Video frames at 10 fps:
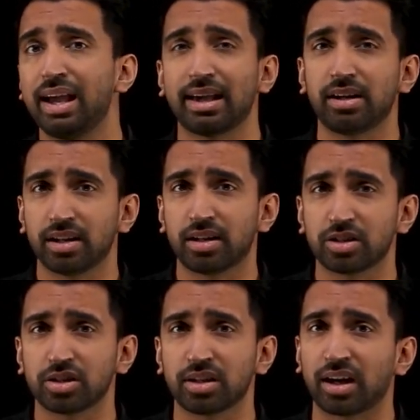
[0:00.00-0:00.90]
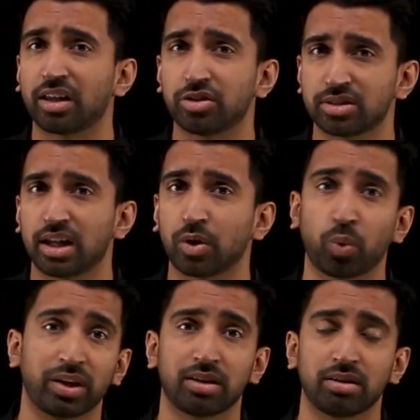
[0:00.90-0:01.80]
And in addition, understanding
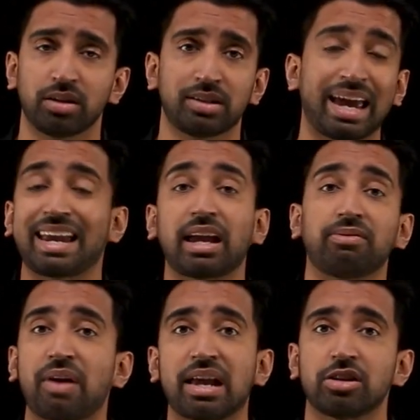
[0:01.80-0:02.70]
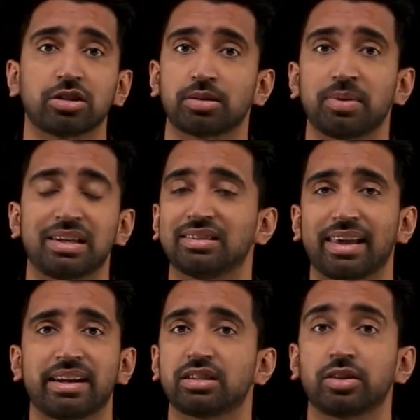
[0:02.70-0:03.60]
what taking advantage of some of these
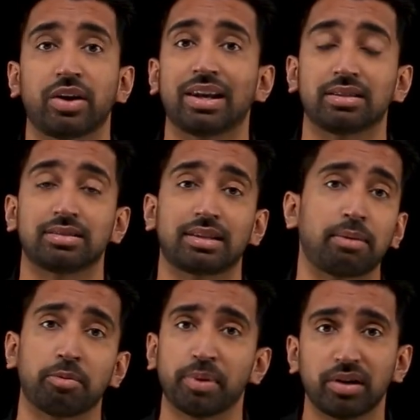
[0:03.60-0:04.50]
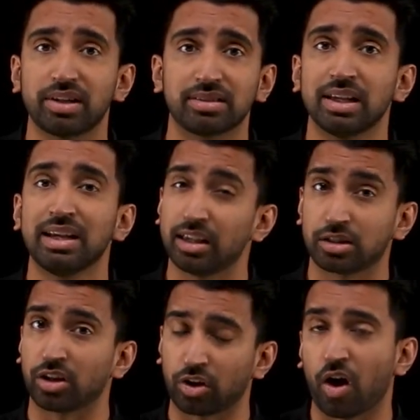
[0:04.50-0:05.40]
latest and greatest capabilities
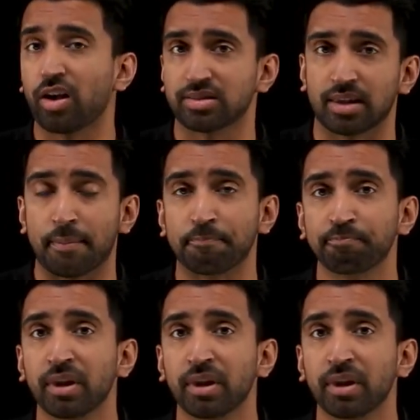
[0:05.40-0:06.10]
is going to cost them.